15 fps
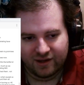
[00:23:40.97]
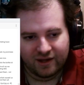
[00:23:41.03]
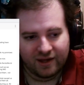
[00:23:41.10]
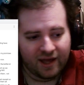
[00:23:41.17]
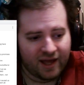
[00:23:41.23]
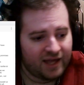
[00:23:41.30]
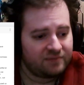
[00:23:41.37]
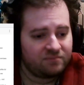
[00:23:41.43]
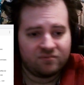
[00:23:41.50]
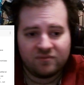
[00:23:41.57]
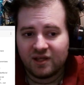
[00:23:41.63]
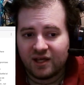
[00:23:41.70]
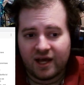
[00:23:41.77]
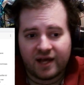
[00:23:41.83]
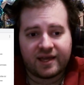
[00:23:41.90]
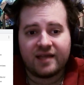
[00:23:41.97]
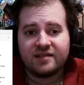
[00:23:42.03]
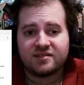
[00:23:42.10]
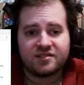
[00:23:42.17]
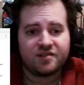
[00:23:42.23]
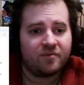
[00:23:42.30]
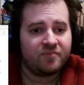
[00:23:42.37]
And again,
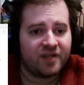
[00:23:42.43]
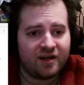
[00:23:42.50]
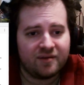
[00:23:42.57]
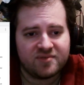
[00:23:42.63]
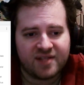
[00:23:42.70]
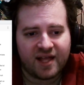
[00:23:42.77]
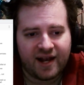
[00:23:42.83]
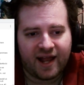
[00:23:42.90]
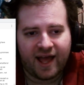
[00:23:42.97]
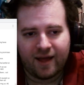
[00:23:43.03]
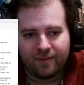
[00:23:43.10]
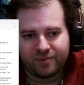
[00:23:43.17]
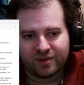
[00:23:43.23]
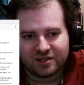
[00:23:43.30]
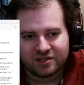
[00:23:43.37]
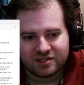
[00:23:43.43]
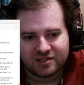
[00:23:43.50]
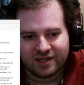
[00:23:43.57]
sometimes that happens.